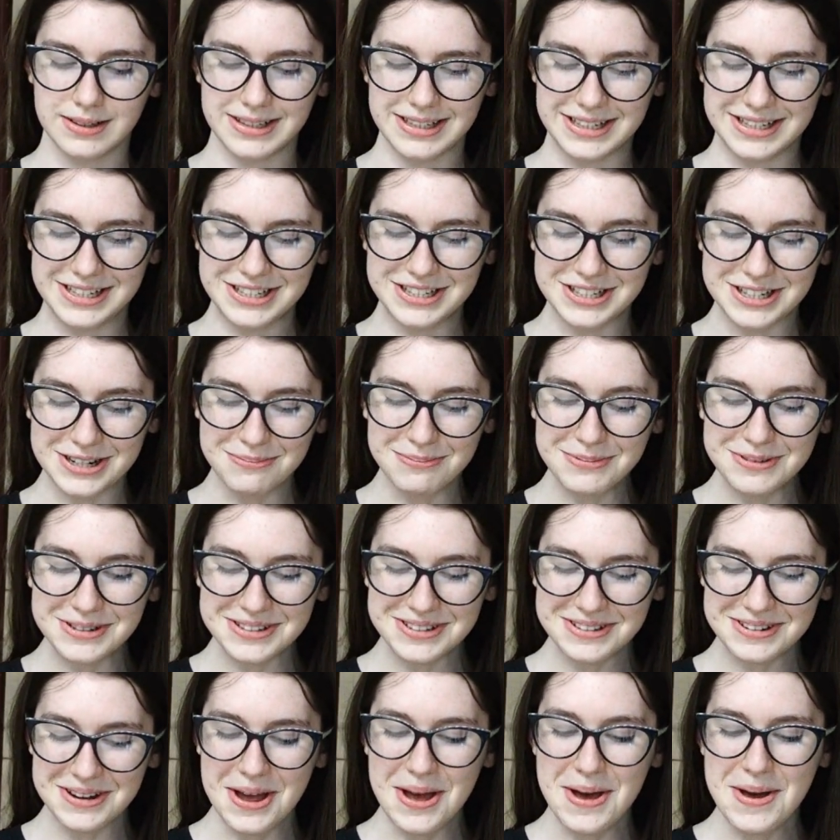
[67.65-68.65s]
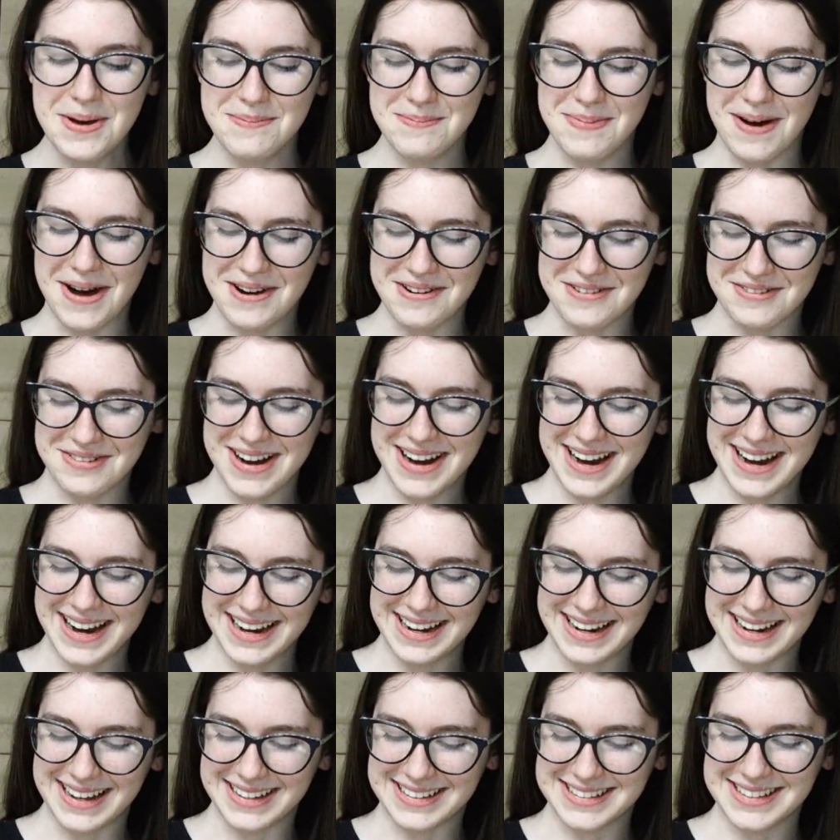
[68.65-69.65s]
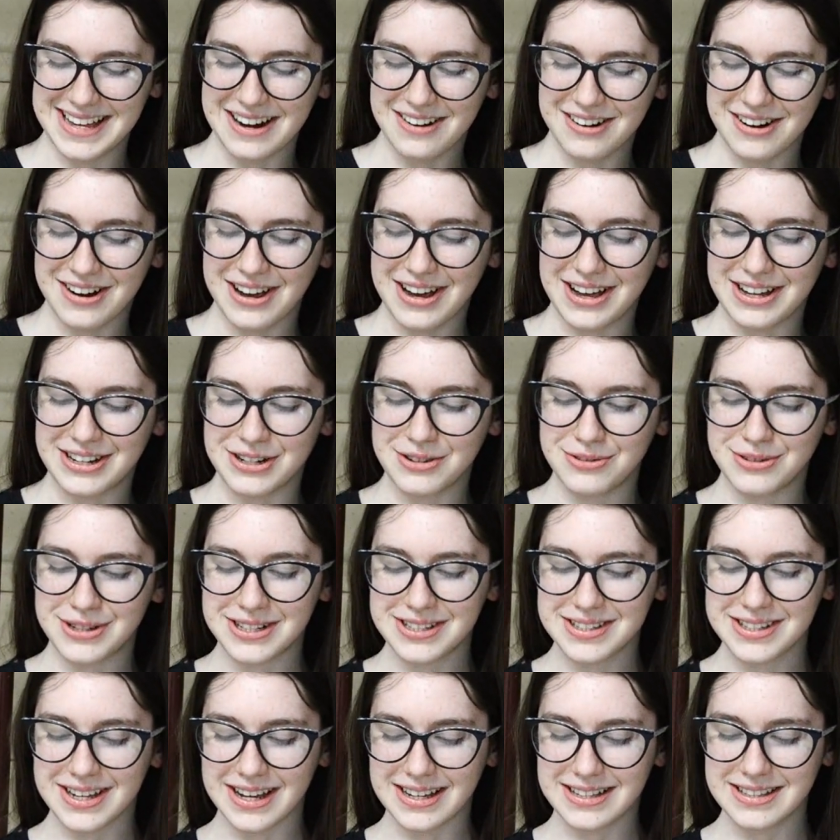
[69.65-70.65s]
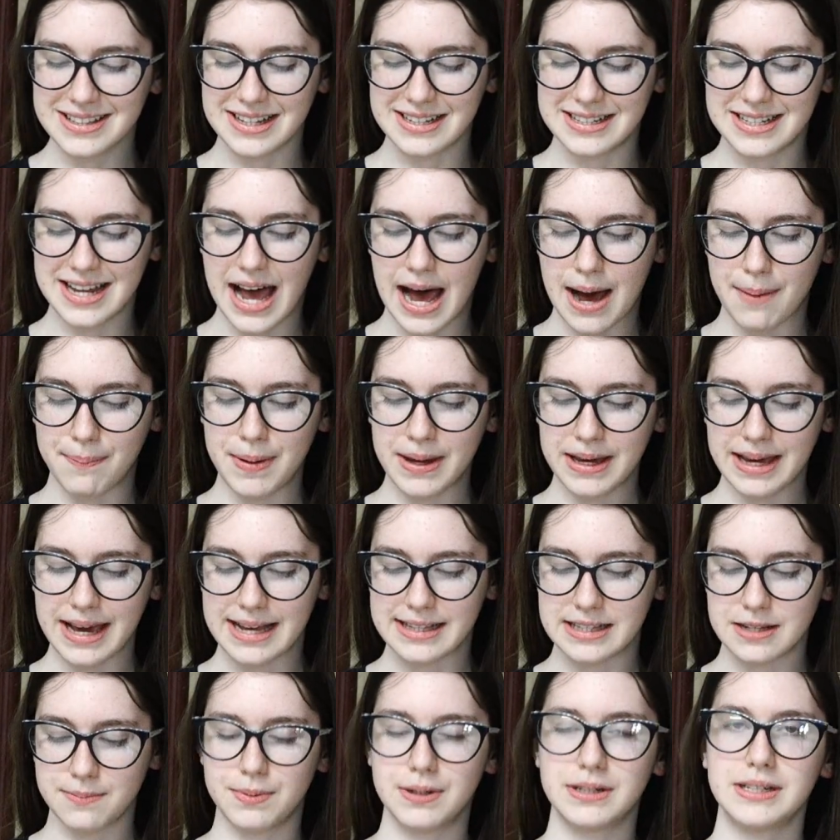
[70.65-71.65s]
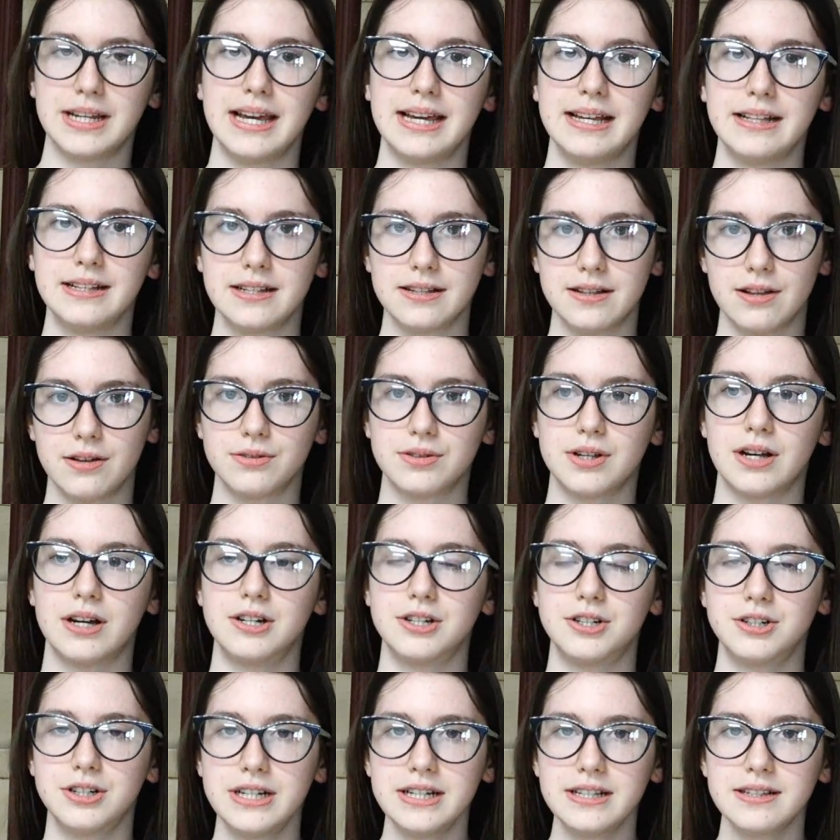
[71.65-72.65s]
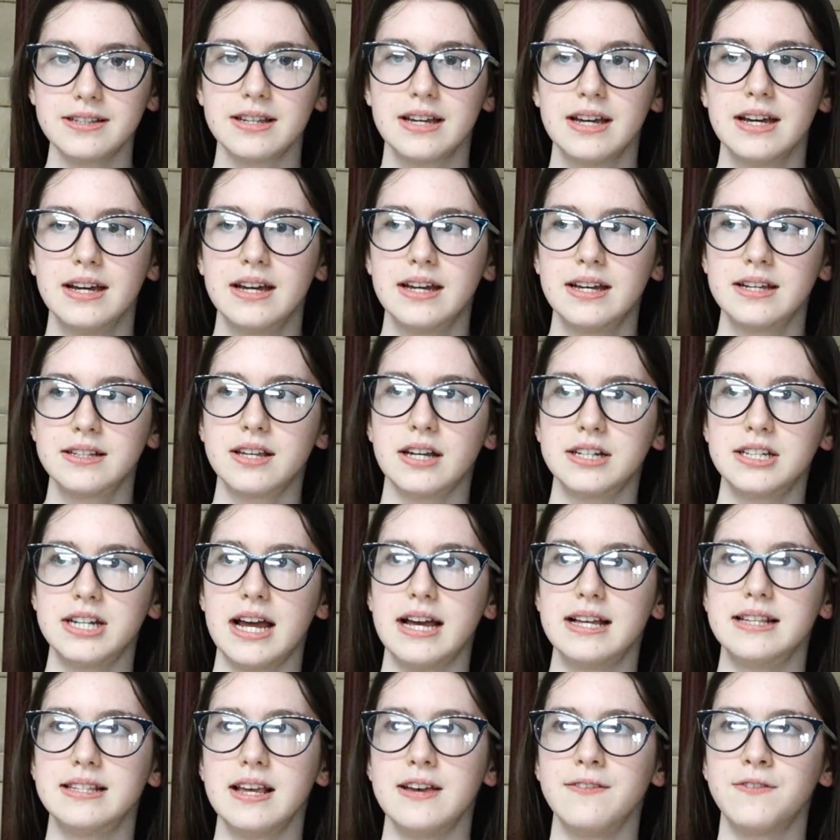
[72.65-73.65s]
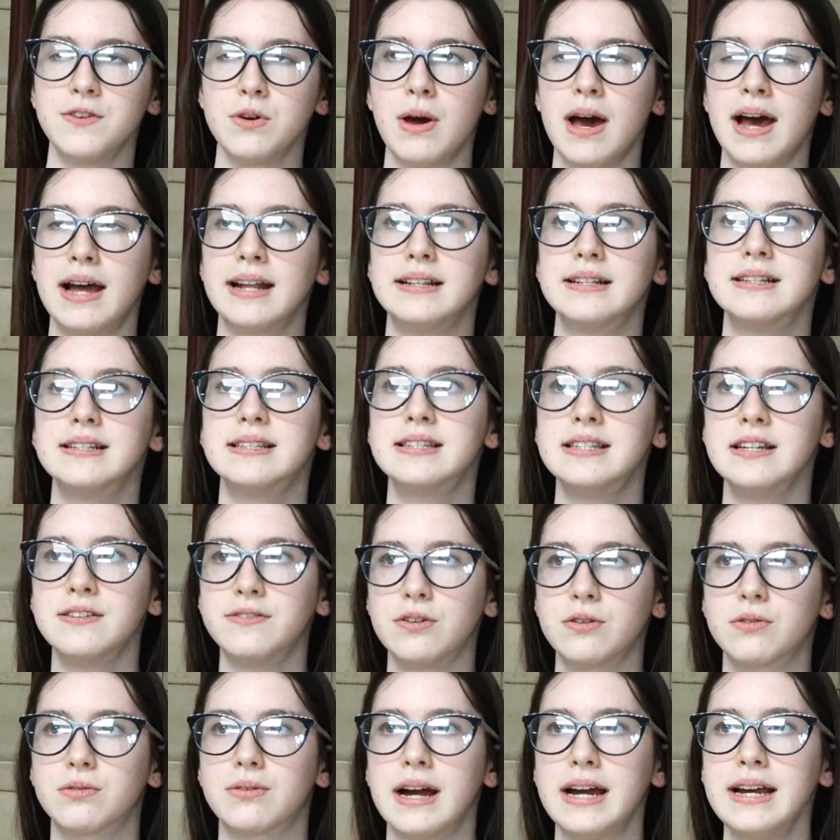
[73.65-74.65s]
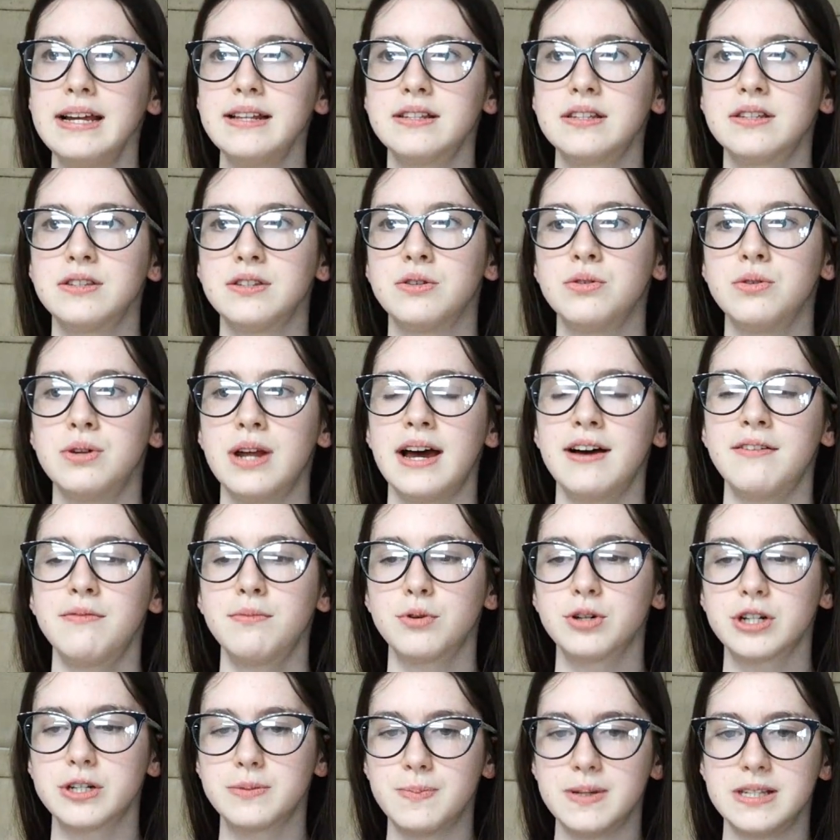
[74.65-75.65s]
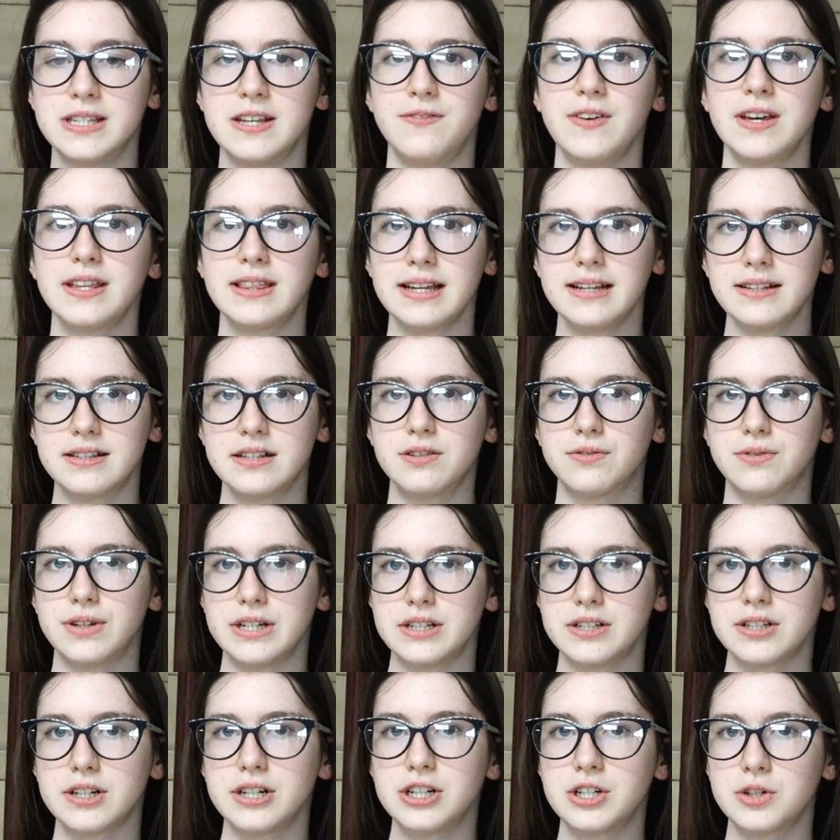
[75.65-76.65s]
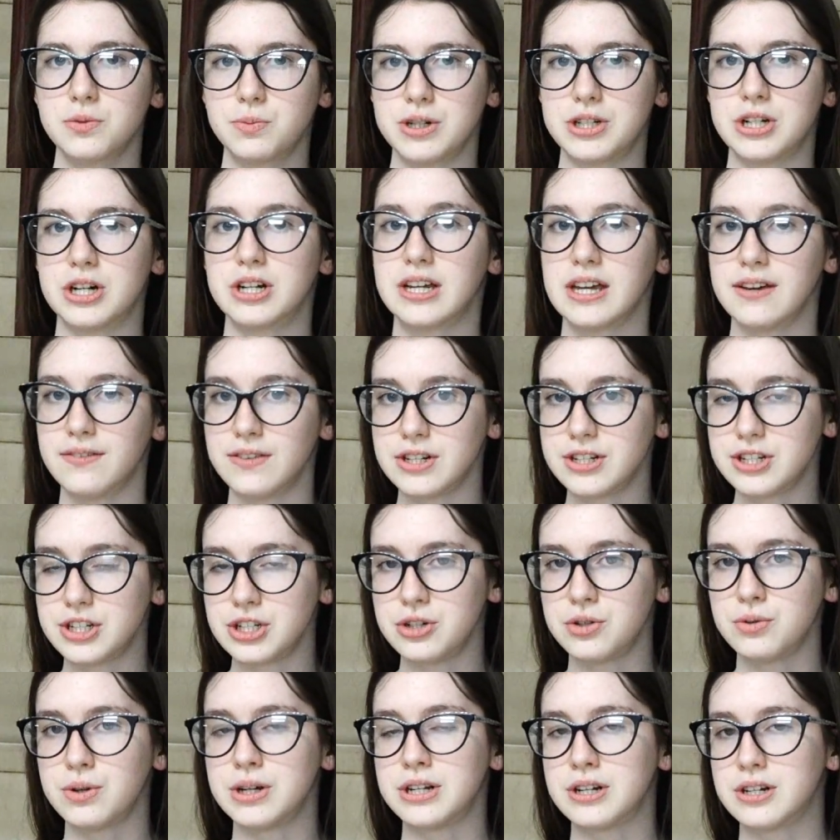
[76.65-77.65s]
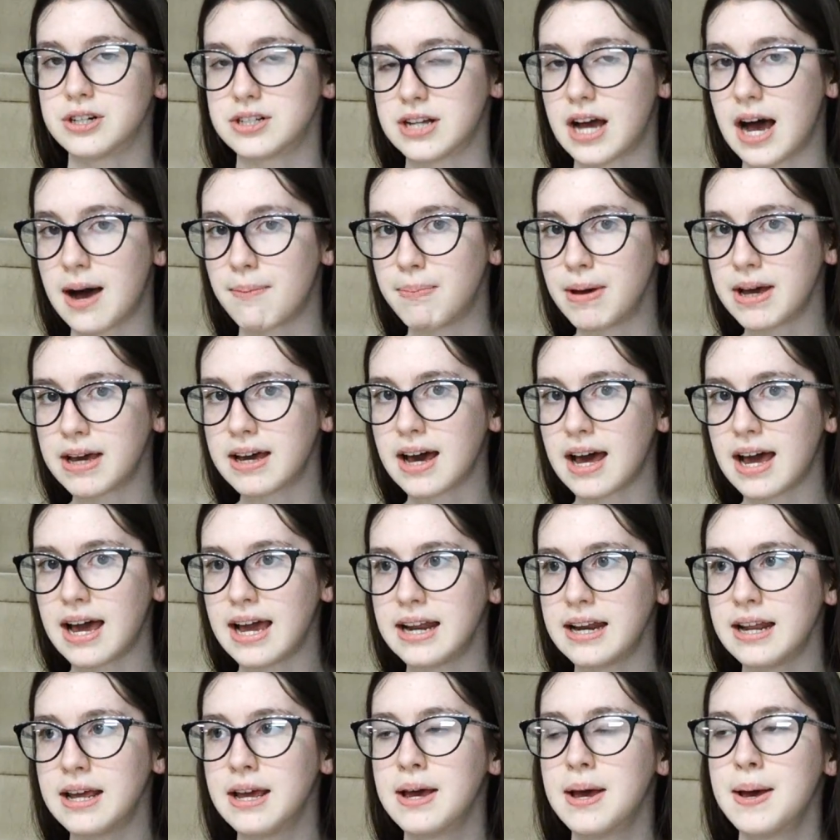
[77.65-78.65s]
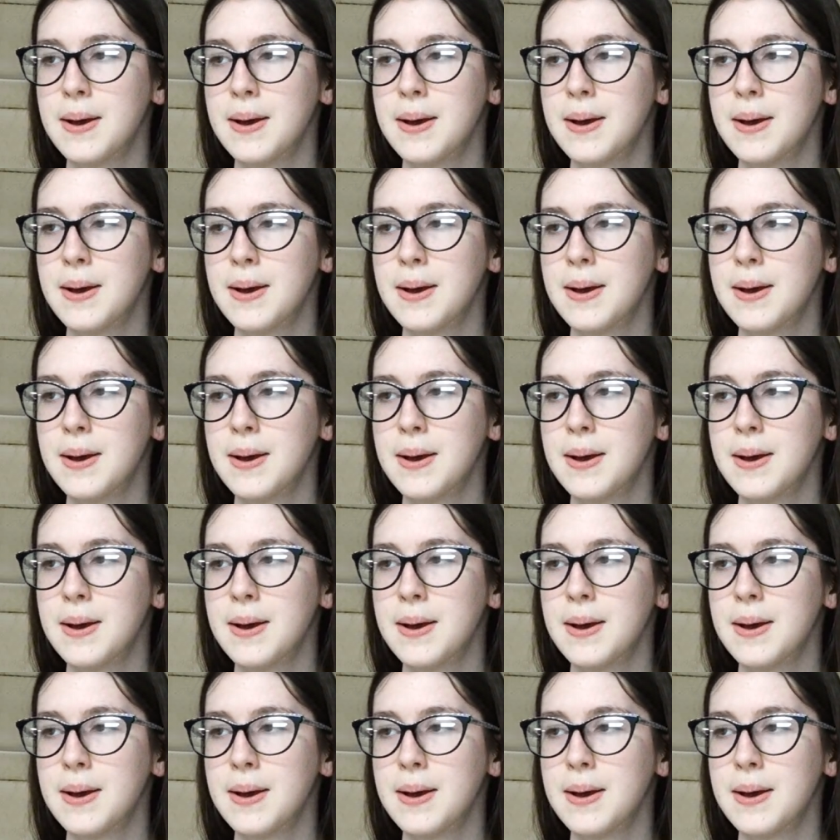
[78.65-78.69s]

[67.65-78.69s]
Egypt, Bahrain, etc., and you discuss a topic as it pertains to those countries, such as if you had civil rights, you'd have more specific things to research which are given to you in your topic guide,